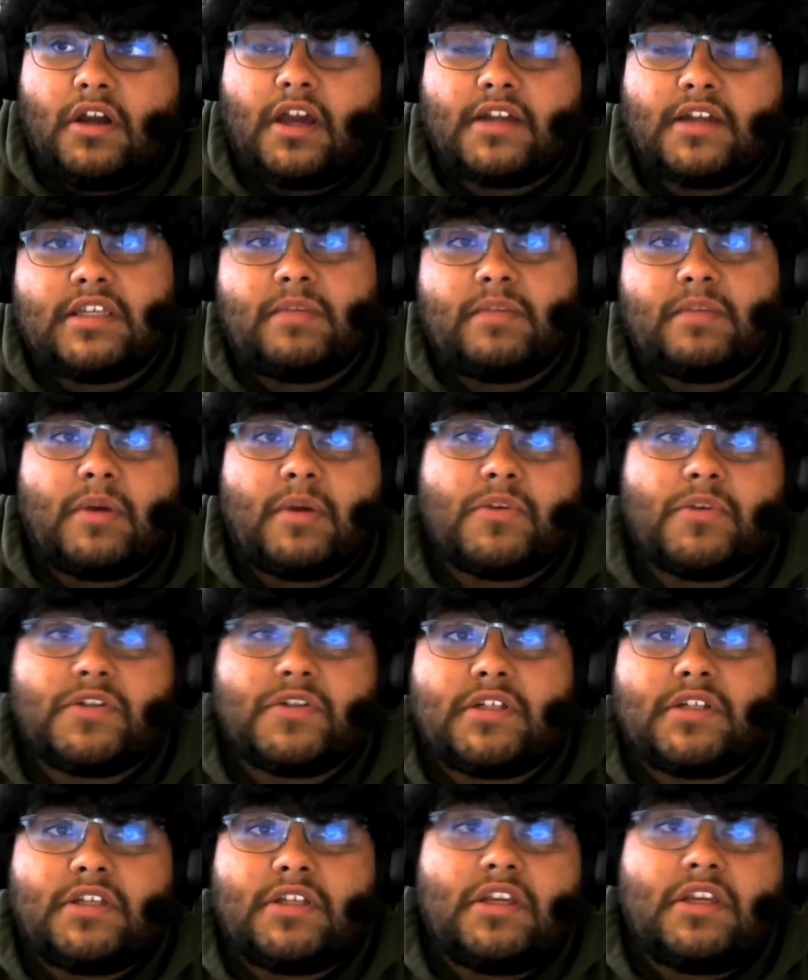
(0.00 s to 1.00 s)
team
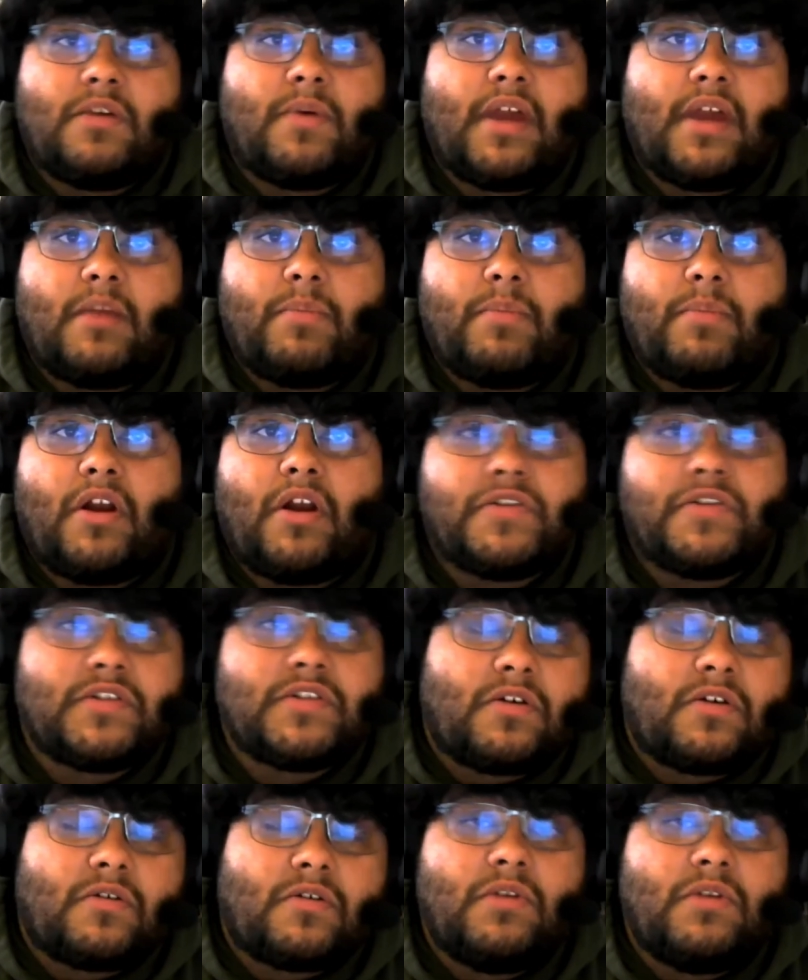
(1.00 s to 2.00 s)
members in QA, but
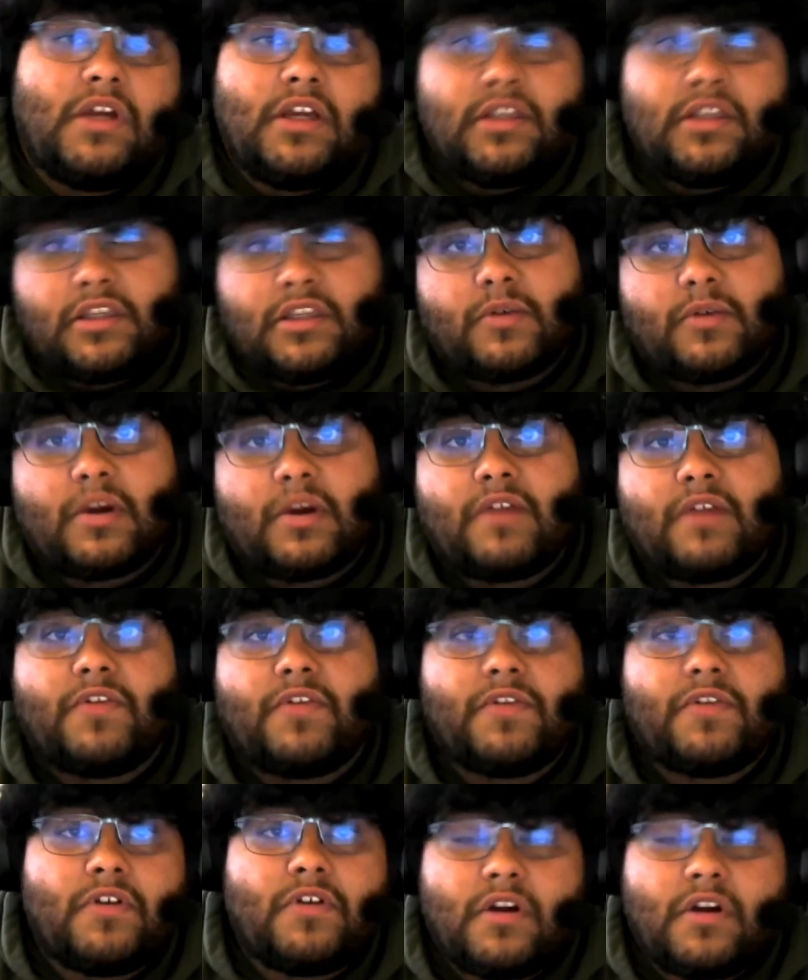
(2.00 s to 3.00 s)
also QA for
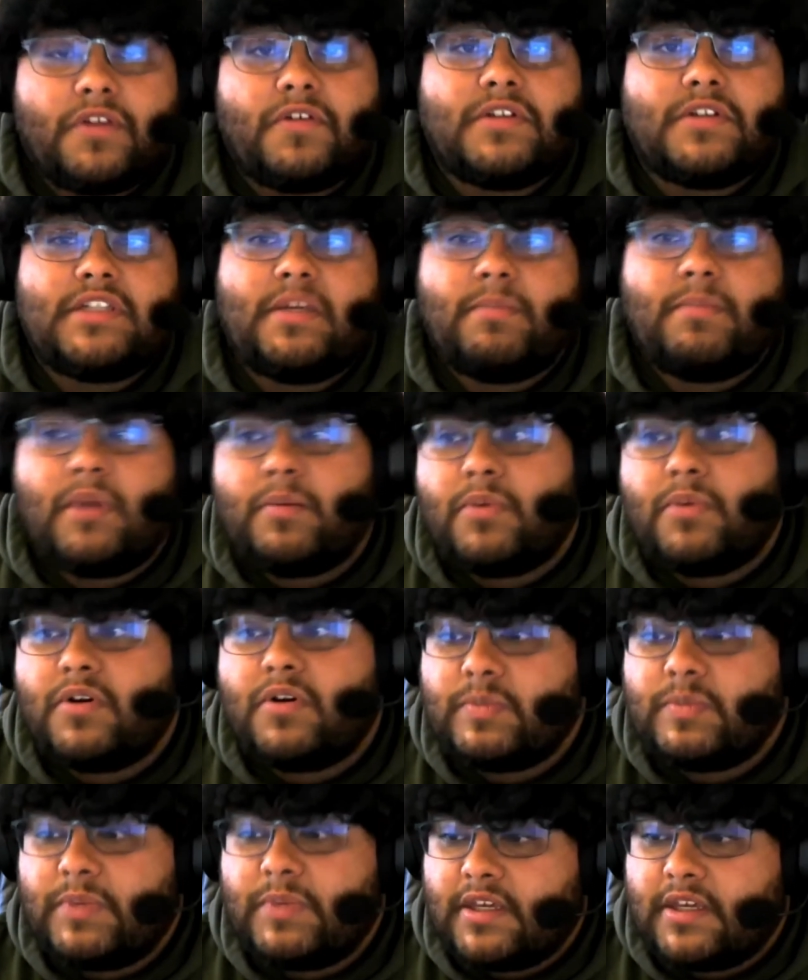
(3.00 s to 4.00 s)
their other team
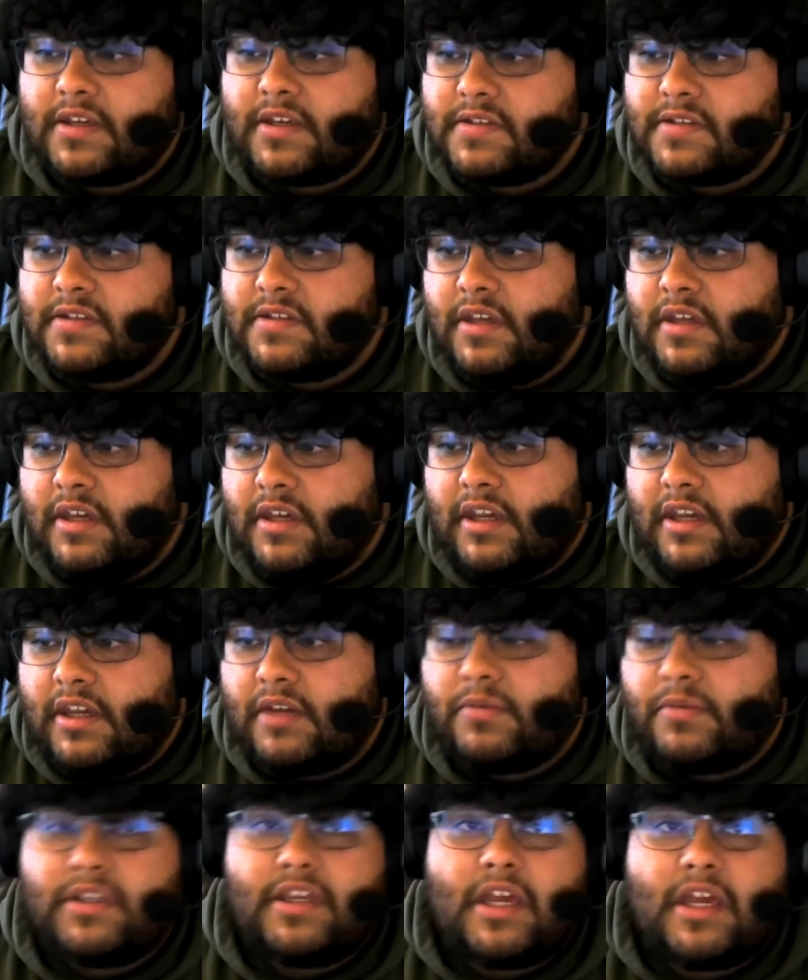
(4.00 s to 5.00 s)
members, because it
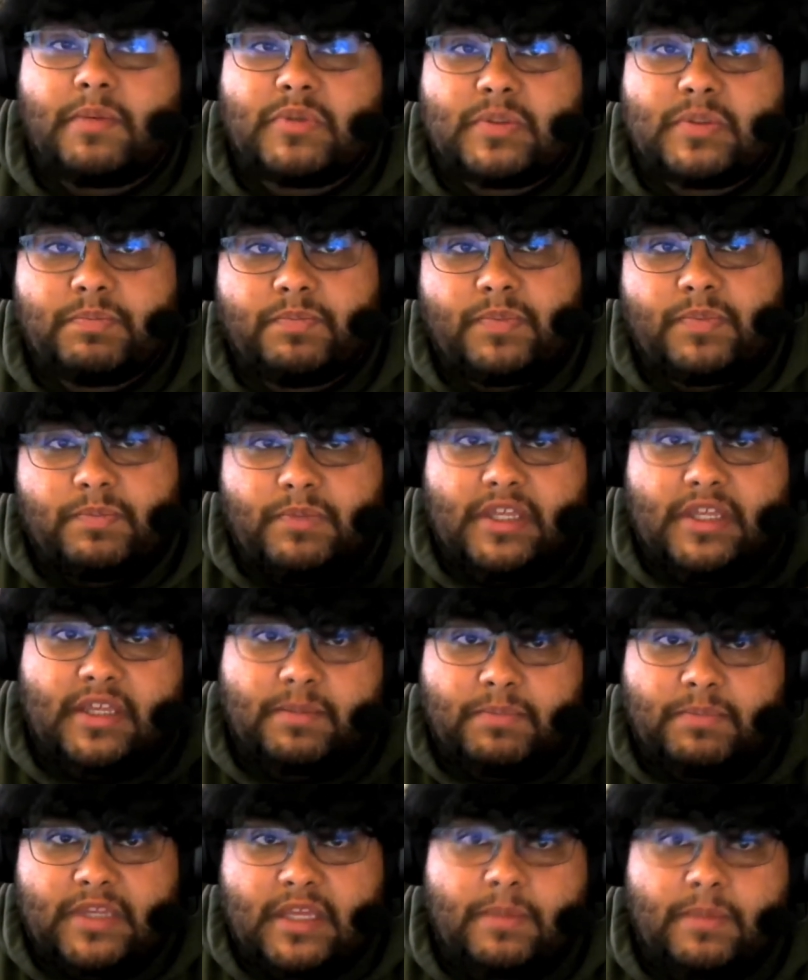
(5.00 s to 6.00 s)
really helps
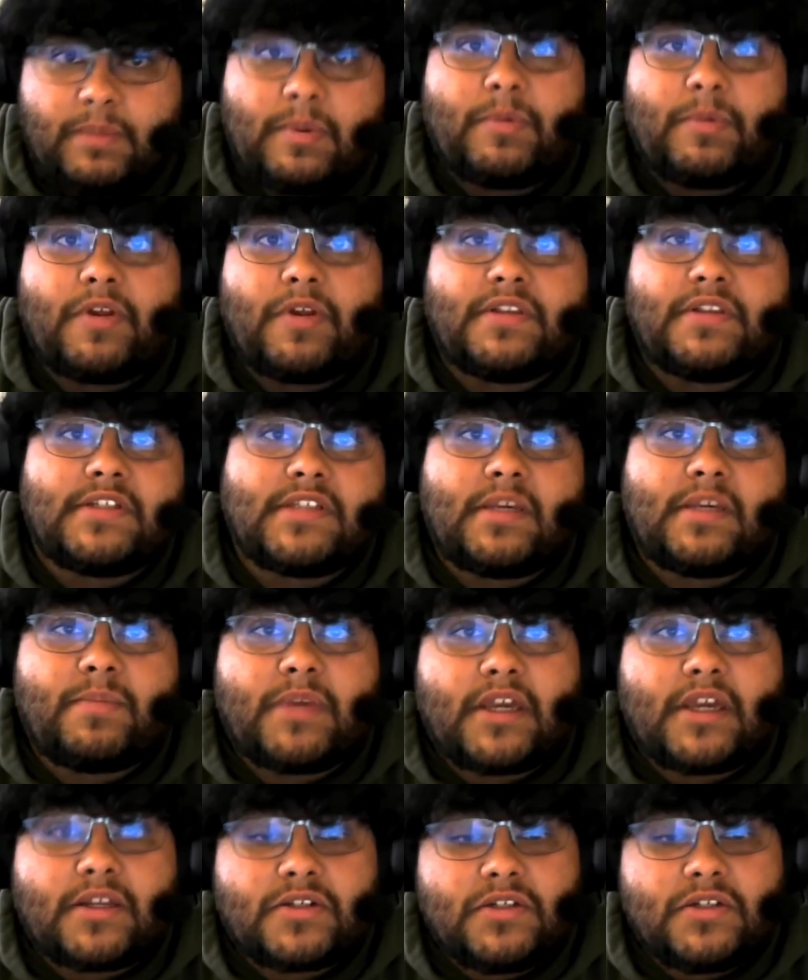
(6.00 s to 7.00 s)
keep people on the same
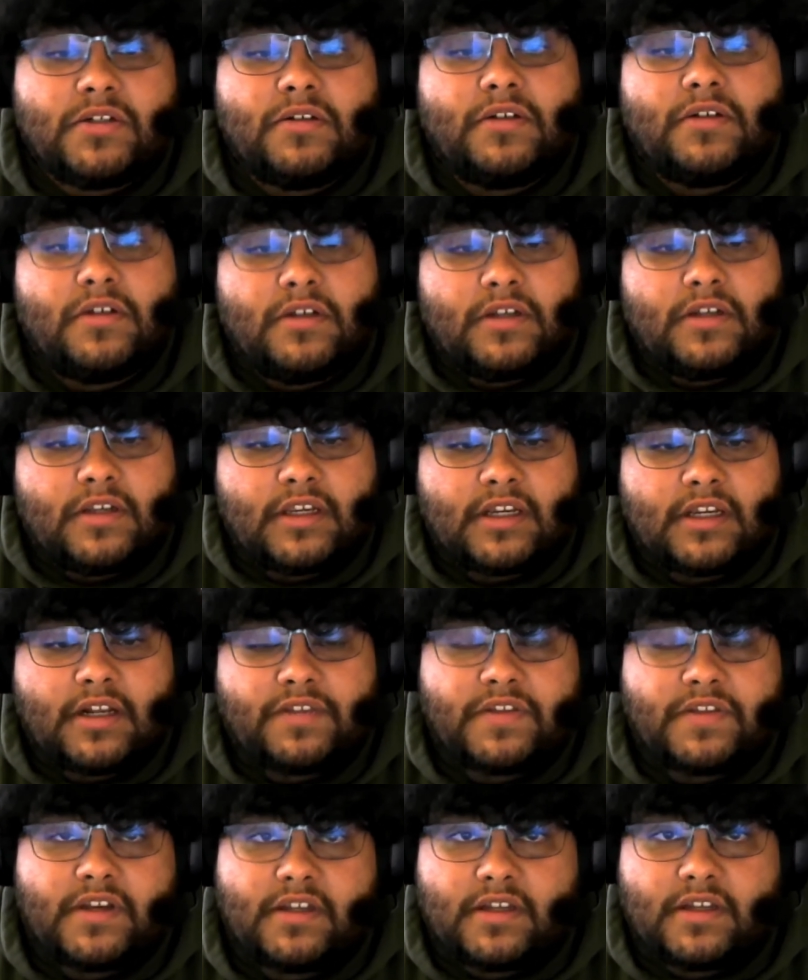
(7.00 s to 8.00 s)
page and
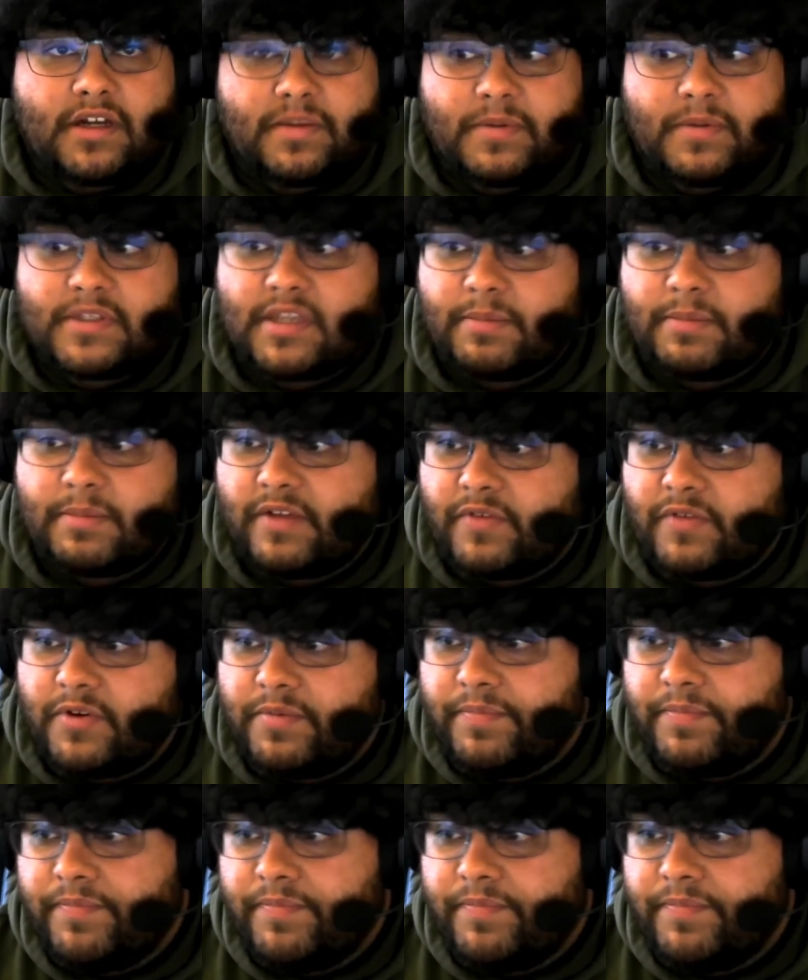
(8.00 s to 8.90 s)
on the same level.